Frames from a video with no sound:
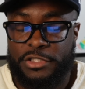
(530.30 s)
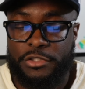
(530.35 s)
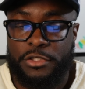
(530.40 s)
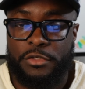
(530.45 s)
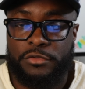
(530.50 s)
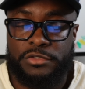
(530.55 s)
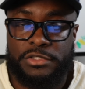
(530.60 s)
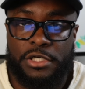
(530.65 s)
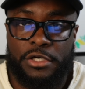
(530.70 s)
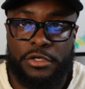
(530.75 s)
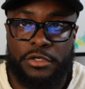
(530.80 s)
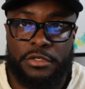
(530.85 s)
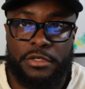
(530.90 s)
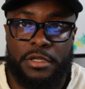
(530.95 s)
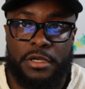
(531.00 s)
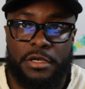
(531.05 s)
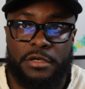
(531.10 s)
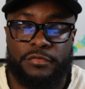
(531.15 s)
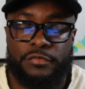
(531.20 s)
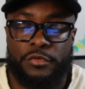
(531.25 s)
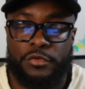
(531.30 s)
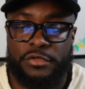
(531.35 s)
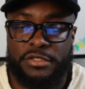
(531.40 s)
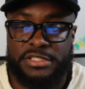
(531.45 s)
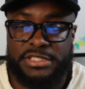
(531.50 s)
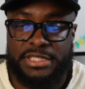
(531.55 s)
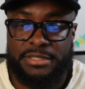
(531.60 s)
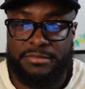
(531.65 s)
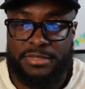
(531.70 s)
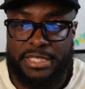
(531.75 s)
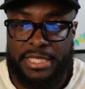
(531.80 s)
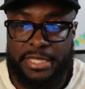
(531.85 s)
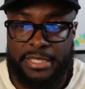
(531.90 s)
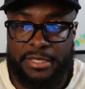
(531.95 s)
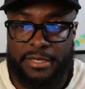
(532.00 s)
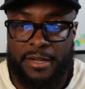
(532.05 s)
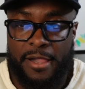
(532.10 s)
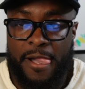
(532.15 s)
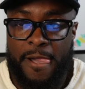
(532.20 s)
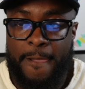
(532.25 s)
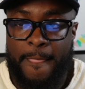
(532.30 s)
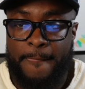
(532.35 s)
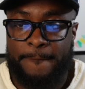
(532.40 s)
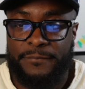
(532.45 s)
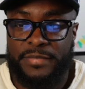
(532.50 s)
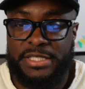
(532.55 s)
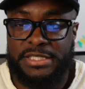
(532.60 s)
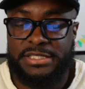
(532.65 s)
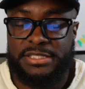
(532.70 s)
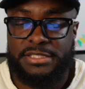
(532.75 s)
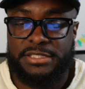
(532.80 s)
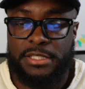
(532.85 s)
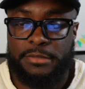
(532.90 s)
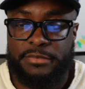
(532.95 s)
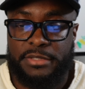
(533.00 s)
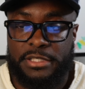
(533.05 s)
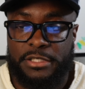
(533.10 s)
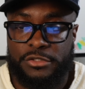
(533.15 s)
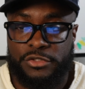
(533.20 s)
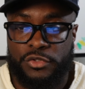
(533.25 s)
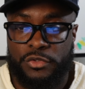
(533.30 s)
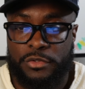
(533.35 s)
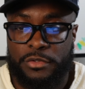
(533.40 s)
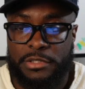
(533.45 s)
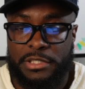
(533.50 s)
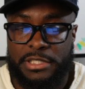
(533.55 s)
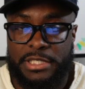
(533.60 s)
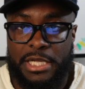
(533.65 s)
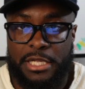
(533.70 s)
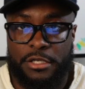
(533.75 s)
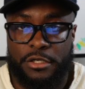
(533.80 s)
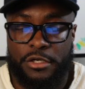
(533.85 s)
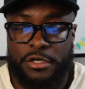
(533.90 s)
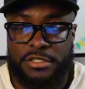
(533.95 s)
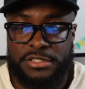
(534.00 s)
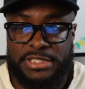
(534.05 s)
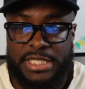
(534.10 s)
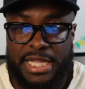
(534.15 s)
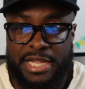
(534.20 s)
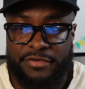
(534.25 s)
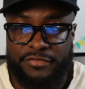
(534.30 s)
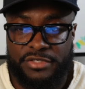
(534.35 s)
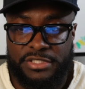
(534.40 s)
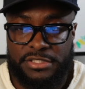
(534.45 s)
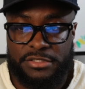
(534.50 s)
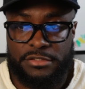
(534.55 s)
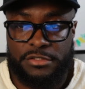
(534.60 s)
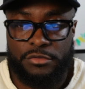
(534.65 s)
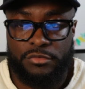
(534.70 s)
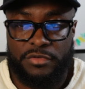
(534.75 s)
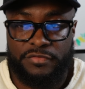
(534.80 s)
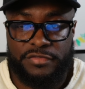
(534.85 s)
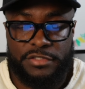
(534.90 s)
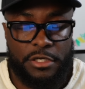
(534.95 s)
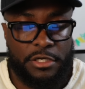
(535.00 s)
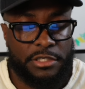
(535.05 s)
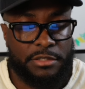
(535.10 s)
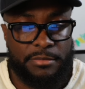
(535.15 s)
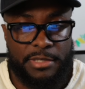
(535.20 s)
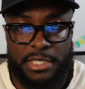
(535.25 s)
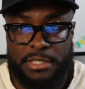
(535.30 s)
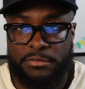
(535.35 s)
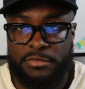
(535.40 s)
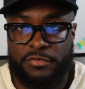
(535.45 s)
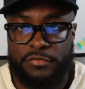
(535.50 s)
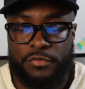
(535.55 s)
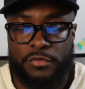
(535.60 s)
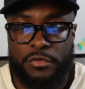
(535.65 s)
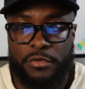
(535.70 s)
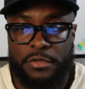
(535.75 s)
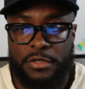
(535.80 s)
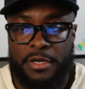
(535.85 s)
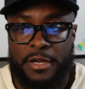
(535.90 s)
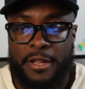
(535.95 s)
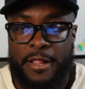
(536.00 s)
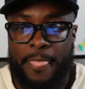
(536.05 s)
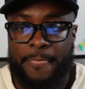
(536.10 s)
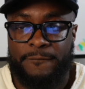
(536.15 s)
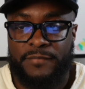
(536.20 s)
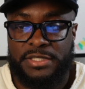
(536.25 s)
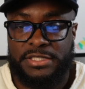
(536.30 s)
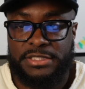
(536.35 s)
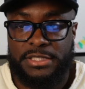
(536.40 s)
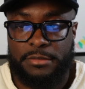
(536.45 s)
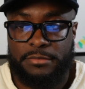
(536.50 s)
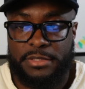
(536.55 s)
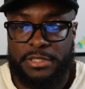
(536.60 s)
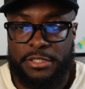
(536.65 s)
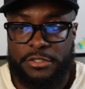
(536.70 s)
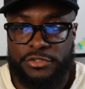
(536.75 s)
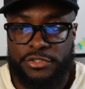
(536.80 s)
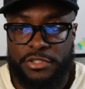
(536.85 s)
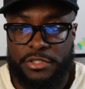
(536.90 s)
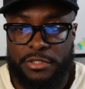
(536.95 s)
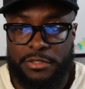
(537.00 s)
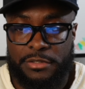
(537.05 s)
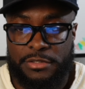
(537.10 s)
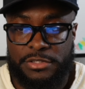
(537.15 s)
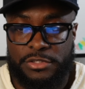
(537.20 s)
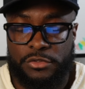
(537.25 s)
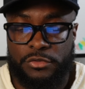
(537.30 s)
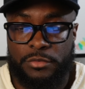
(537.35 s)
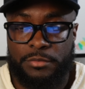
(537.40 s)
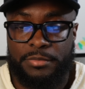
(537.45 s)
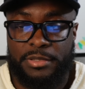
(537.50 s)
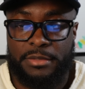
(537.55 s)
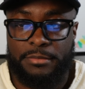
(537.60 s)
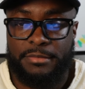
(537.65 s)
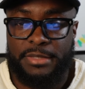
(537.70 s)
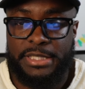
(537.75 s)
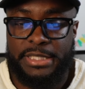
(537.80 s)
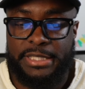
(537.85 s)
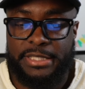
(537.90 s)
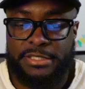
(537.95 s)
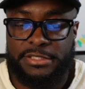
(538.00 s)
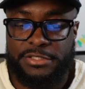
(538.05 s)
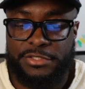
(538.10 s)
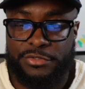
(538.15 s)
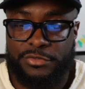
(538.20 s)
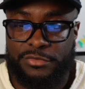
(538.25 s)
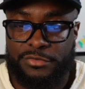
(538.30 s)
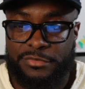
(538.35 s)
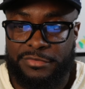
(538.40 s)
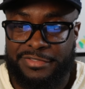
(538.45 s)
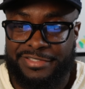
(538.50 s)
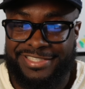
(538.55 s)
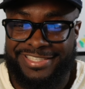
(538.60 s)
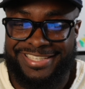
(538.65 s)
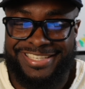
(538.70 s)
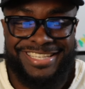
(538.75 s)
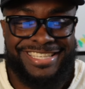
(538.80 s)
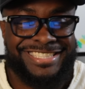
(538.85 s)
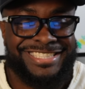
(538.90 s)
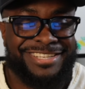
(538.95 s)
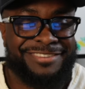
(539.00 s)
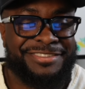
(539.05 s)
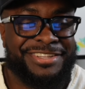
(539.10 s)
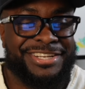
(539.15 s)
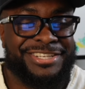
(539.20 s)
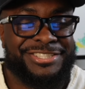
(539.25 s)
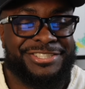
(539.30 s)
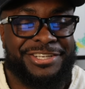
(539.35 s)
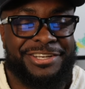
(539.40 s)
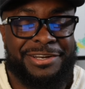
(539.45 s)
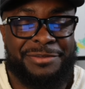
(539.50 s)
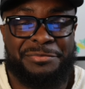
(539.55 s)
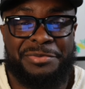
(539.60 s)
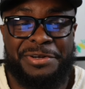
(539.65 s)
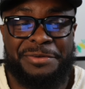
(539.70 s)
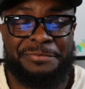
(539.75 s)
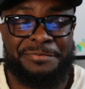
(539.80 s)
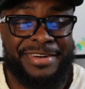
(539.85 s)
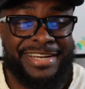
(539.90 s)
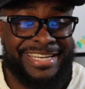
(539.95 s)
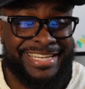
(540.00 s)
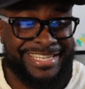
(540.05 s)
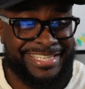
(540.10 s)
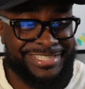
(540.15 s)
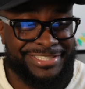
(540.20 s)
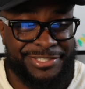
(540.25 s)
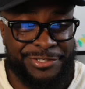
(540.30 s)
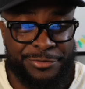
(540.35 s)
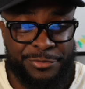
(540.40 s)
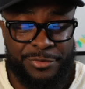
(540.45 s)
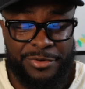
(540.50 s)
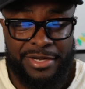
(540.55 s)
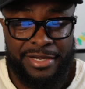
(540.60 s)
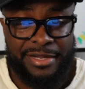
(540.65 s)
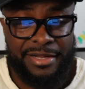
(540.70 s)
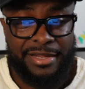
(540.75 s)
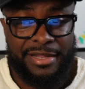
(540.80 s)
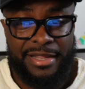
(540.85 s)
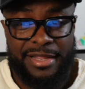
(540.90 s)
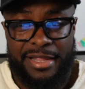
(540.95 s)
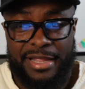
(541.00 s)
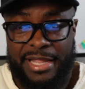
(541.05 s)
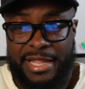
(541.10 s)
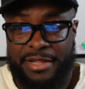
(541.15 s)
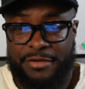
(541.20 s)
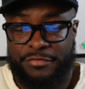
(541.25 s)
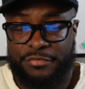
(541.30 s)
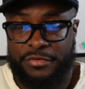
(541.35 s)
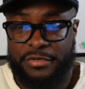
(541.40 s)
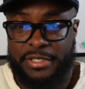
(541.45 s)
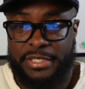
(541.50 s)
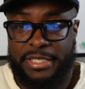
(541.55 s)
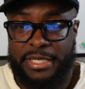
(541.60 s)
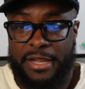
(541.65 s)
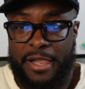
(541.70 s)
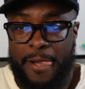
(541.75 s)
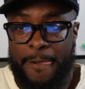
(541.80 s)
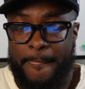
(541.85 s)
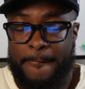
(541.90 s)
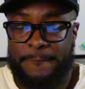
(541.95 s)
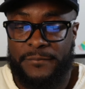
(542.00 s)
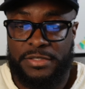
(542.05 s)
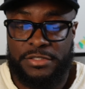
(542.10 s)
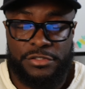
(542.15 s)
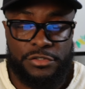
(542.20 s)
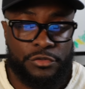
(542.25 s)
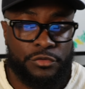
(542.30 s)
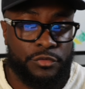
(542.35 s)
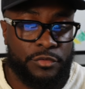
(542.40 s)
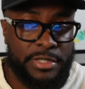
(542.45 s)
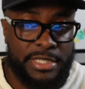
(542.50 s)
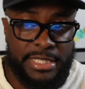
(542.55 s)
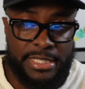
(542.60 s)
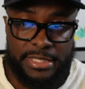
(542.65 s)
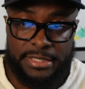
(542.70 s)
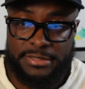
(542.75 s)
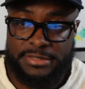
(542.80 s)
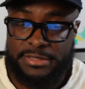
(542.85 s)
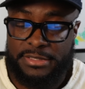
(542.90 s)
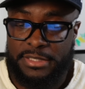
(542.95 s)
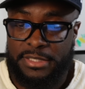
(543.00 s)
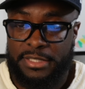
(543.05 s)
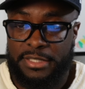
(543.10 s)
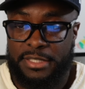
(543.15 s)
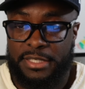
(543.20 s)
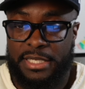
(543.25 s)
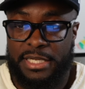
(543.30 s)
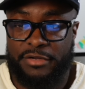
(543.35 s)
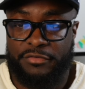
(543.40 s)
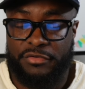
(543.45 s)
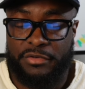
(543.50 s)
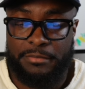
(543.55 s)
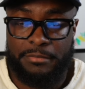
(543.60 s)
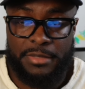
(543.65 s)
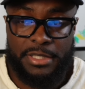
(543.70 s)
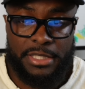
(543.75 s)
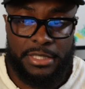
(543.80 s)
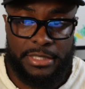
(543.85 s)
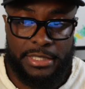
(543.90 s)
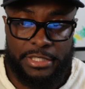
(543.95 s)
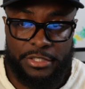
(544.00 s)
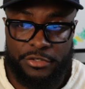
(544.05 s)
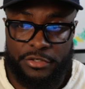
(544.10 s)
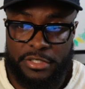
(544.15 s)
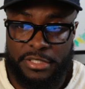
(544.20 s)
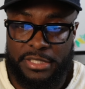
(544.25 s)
turned off or intimidated. This is something that you're going to dollar cost average into. We've talked about it before. Something that you're going to put money into, something that you're going to put money into every 2 weeks, every month, and you're going to